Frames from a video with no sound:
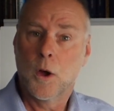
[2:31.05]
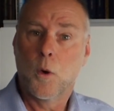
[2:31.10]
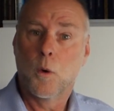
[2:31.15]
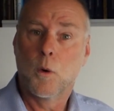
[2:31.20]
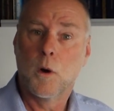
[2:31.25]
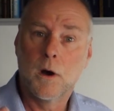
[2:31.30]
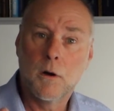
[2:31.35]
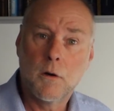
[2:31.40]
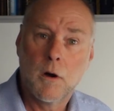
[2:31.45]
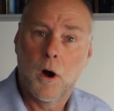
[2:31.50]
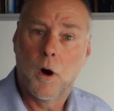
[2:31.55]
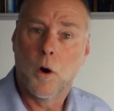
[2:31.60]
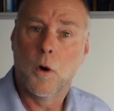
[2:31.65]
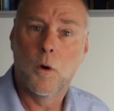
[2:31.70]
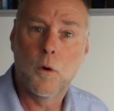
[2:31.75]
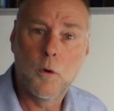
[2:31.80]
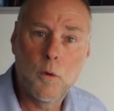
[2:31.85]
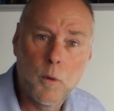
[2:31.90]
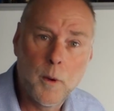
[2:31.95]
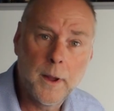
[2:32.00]
Well,
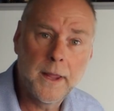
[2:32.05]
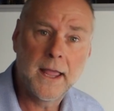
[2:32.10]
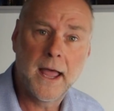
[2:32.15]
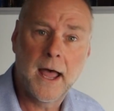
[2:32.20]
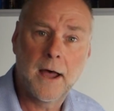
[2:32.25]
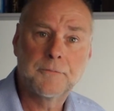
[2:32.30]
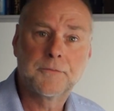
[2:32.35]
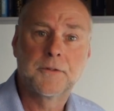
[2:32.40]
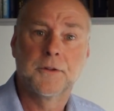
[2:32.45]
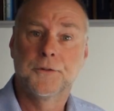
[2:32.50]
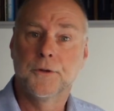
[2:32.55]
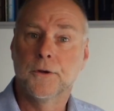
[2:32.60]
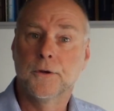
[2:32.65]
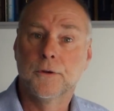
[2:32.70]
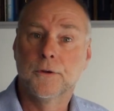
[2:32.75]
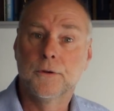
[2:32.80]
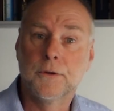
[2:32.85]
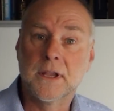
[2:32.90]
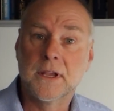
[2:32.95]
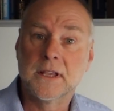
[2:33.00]
all we have to
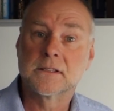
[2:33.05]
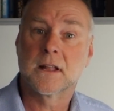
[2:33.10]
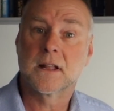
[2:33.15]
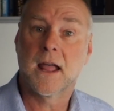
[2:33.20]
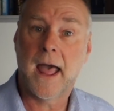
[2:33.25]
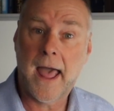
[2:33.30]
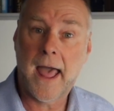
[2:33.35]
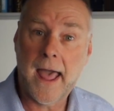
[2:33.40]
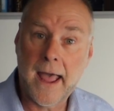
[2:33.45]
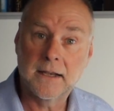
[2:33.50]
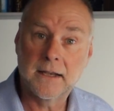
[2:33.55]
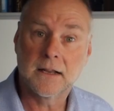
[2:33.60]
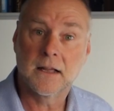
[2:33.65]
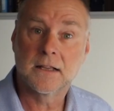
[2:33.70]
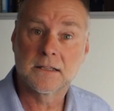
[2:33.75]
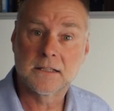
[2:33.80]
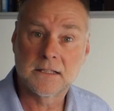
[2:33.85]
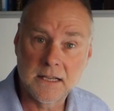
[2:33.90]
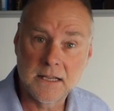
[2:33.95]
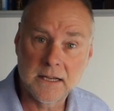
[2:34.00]
do is to add
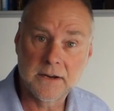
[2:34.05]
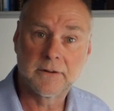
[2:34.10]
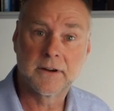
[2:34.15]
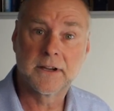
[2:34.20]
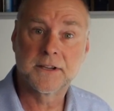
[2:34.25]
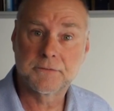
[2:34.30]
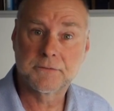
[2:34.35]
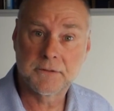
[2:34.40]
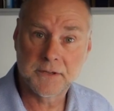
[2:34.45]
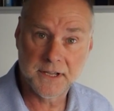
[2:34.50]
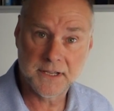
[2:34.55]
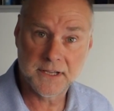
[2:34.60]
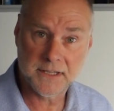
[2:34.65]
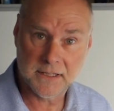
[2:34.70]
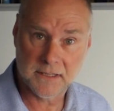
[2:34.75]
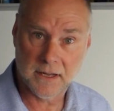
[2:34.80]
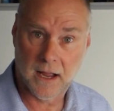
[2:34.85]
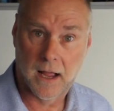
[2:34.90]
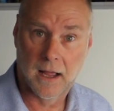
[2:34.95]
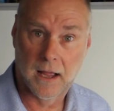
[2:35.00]
a series
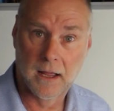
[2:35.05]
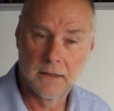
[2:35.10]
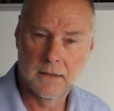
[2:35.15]
resistor.